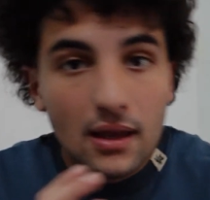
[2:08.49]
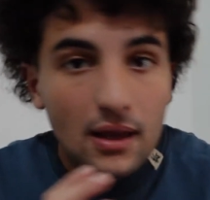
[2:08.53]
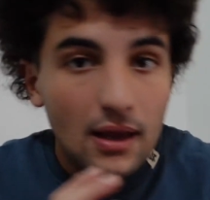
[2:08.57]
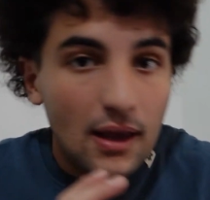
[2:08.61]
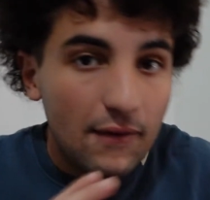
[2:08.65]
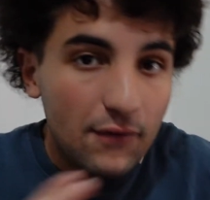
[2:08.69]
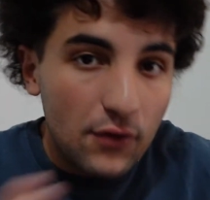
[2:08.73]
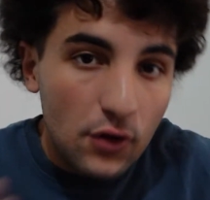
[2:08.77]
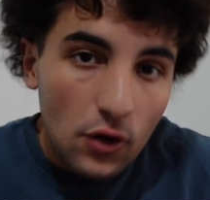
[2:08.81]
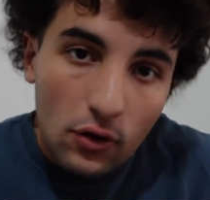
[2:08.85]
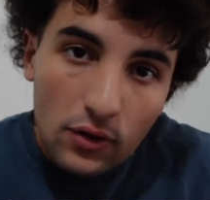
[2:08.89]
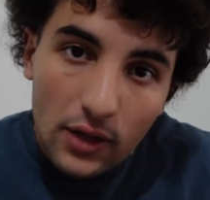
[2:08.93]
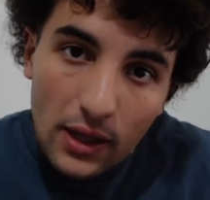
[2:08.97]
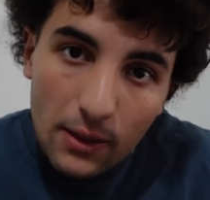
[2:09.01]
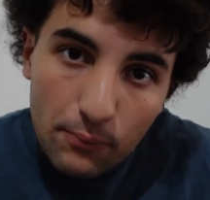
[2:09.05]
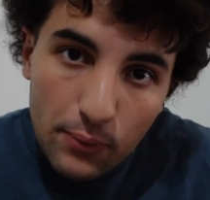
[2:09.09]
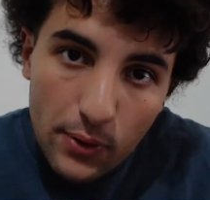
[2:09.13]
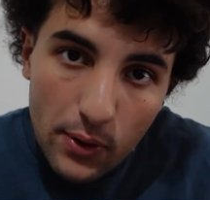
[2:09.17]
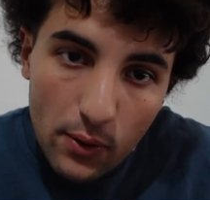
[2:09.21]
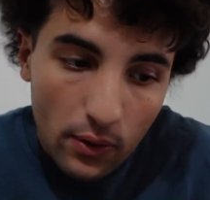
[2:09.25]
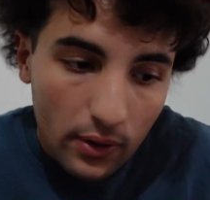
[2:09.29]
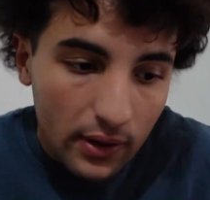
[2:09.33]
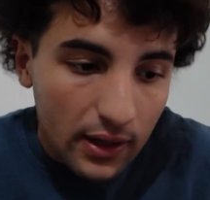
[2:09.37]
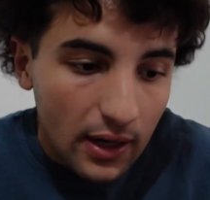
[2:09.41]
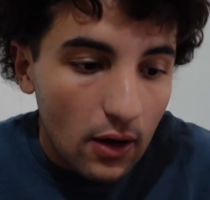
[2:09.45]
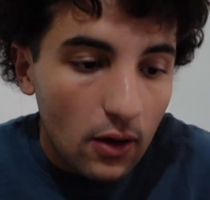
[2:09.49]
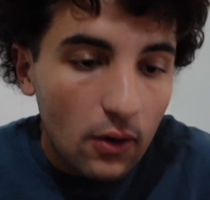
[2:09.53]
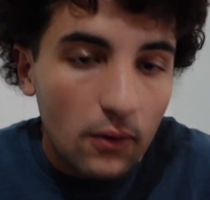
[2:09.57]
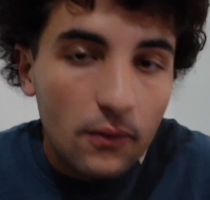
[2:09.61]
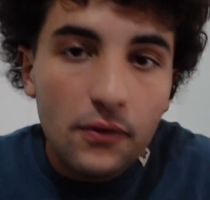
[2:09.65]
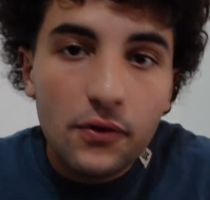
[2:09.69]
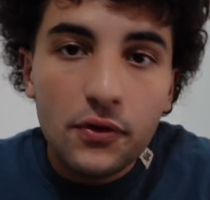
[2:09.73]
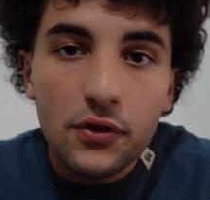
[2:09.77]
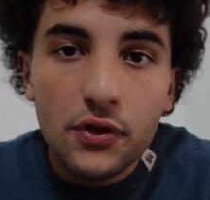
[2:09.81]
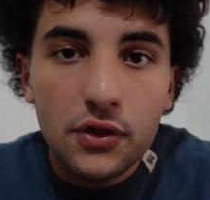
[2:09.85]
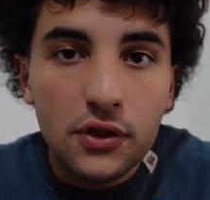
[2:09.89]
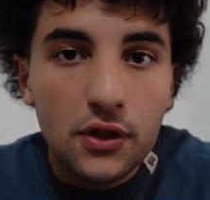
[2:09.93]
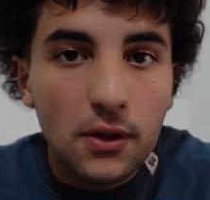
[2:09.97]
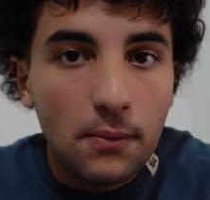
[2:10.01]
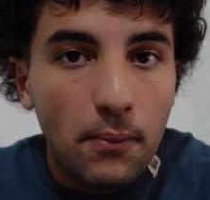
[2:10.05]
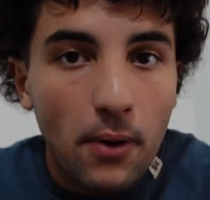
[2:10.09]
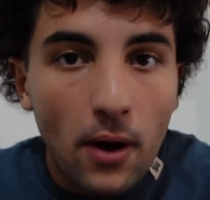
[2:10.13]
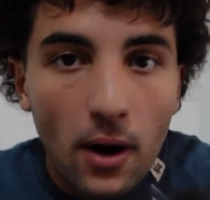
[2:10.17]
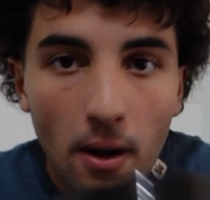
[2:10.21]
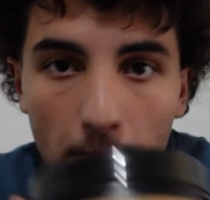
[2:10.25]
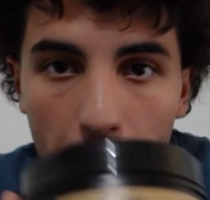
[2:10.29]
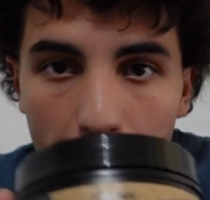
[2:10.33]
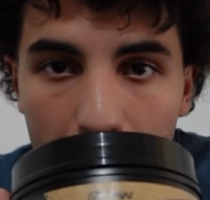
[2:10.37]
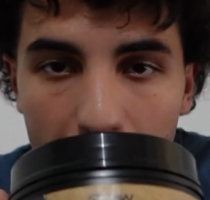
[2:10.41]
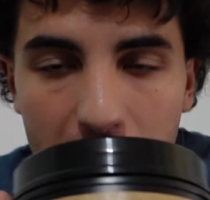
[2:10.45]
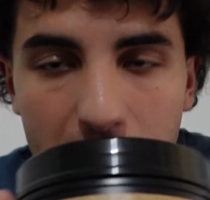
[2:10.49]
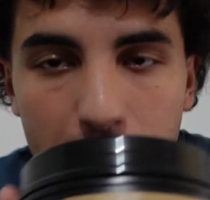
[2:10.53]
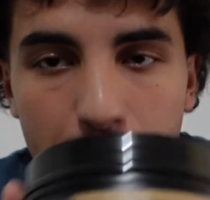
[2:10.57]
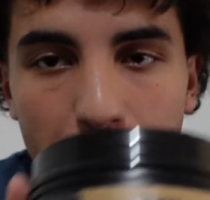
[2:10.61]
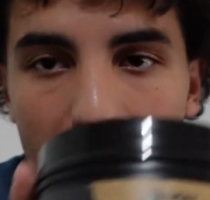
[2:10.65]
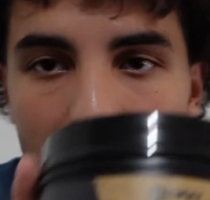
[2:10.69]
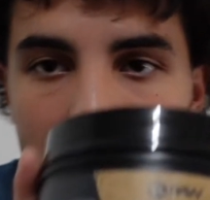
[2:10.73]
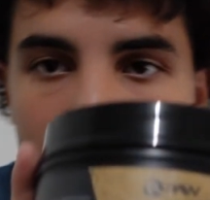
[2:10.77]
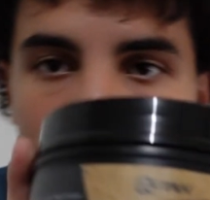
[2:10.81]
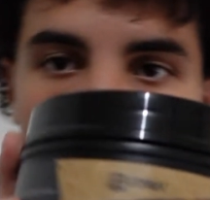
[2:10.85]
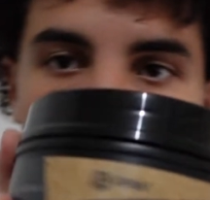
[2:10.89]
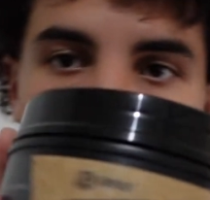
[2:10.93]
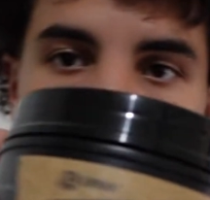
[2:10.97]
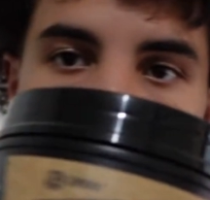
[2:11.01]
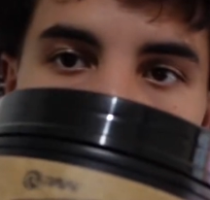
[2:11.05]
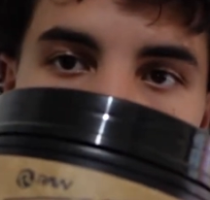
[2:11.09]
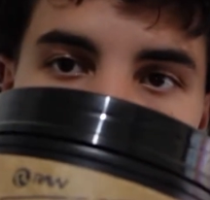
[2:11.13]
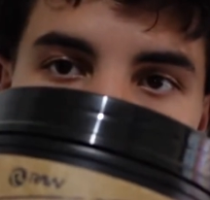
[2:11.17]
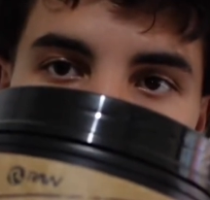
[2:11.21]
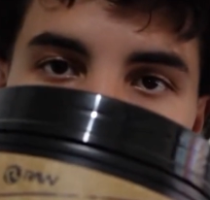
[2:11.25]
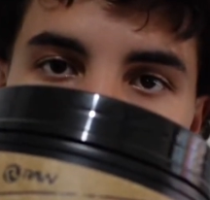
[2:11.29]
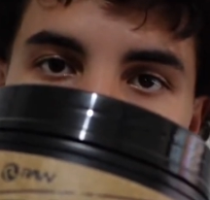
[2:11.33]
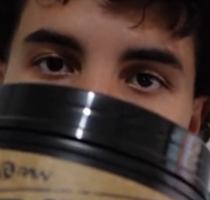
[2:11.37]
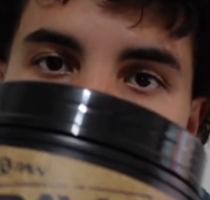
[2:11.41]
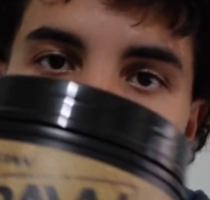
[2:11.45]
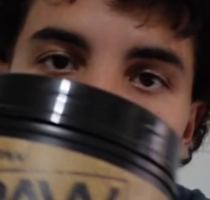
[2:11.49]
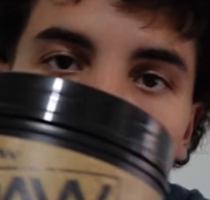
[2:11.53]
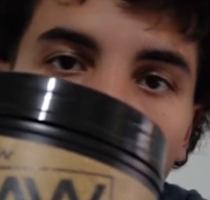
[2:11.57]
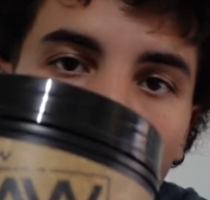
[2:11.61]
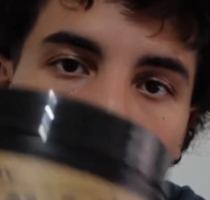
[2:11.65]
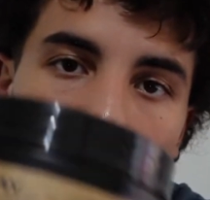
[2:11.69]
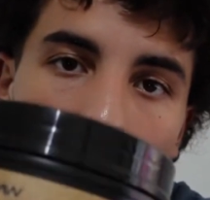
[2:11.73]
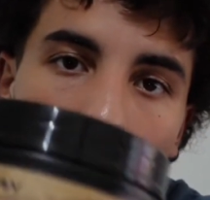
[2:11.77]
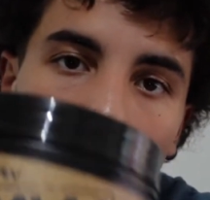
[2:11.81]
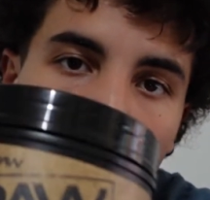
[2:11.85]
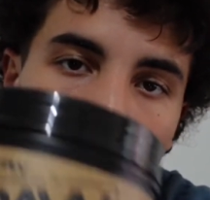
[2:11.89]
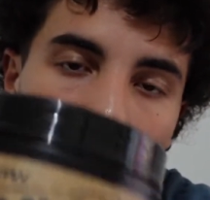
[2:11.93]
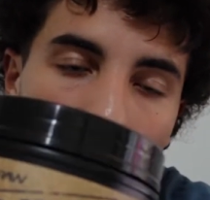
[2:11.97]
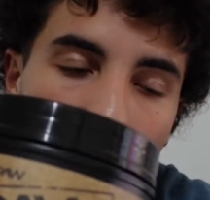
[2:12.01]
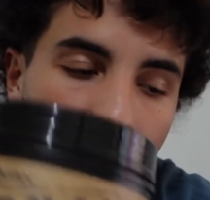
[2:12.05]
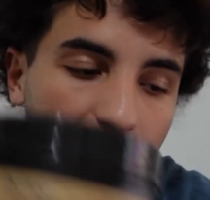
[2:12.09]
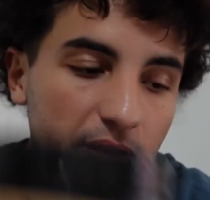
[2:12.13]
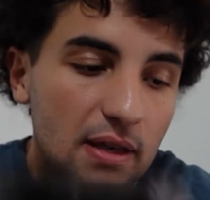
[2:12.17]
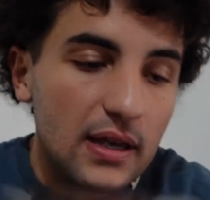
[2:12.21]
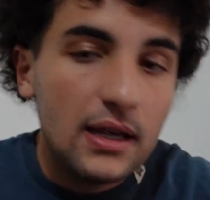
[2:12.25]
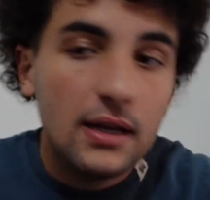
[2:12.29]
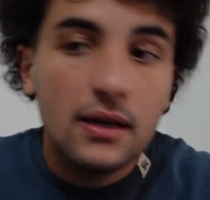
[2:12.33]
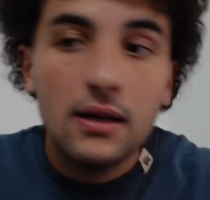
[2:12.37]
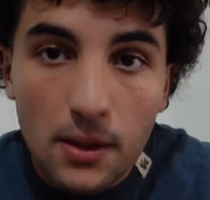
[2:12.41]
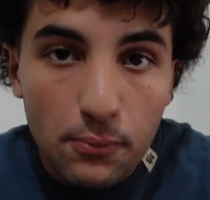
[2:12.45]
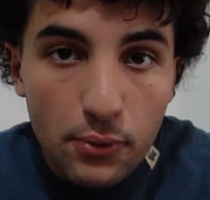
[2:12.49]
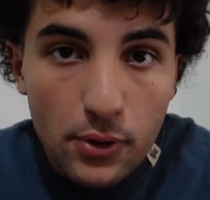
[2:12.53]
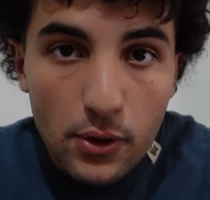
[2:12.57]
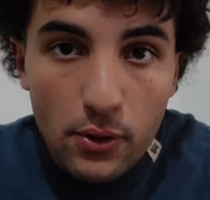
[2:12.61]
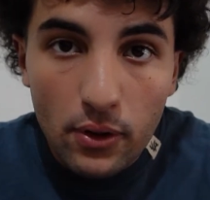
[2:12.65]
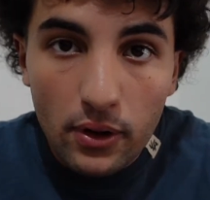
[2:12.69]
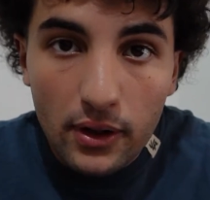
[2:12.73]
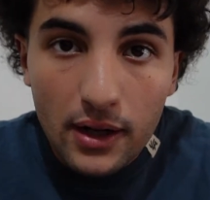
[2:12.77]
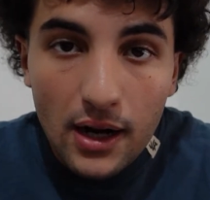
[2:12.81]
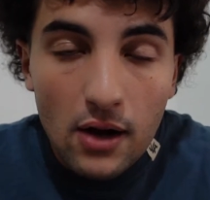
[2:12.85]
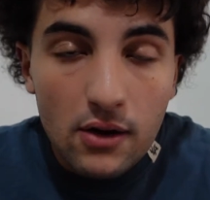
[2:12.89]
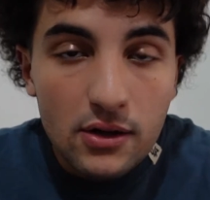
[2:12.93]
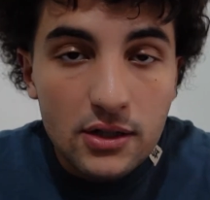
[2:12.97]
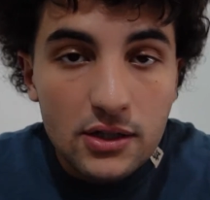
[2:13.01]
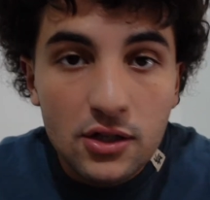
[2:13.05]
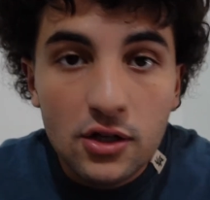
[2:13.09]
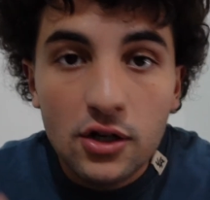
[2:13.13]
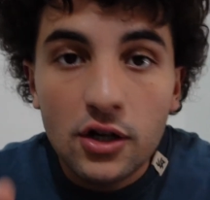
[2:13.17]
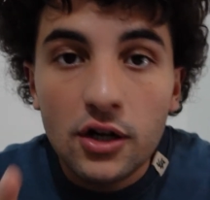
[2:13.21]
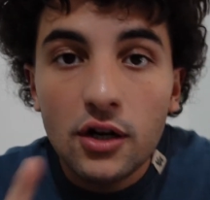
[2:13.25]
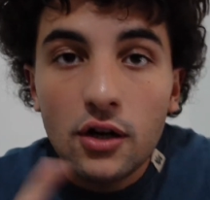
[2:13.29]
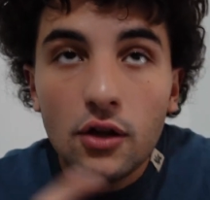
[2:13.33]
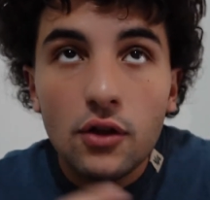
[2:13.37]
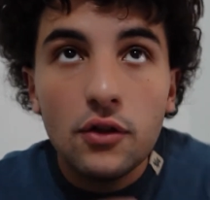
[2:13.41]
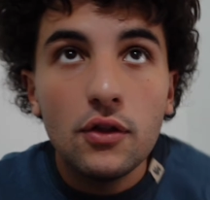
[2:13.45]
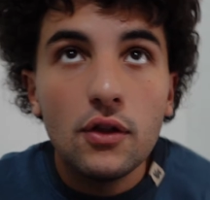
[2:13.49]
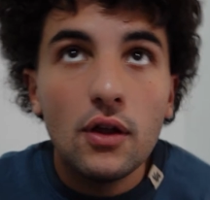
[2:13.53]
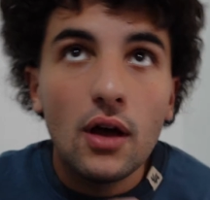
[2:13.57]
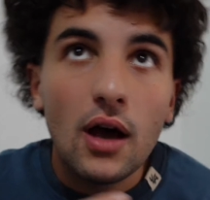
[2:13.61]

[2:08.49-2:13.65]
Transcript: If you don't like pre-workout, the pump is basically pre-workout without caffeine. The pre-workout is good.